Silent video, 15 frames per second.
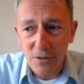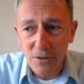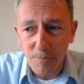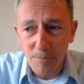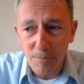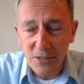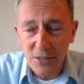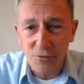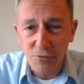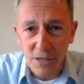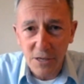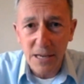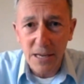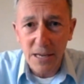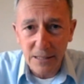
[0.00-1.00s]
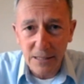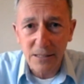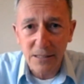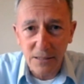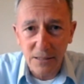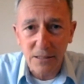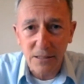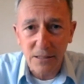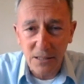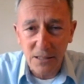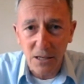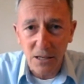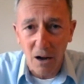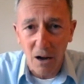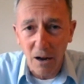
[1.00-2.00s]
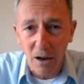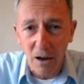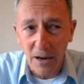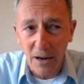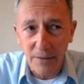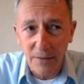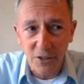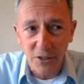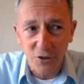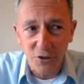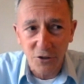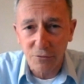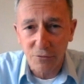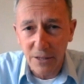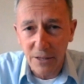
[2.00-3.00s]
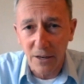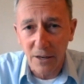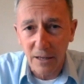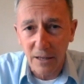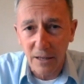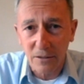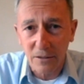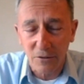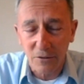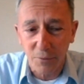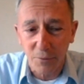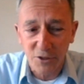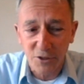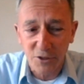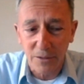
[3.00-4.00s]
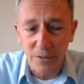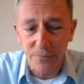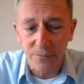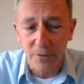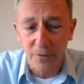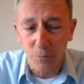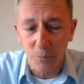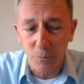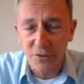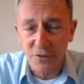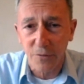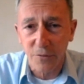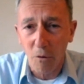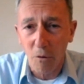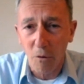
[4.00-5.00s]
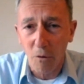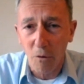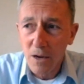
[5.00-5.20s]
the best 3 years to start an aviation career that I could possibly have wished for,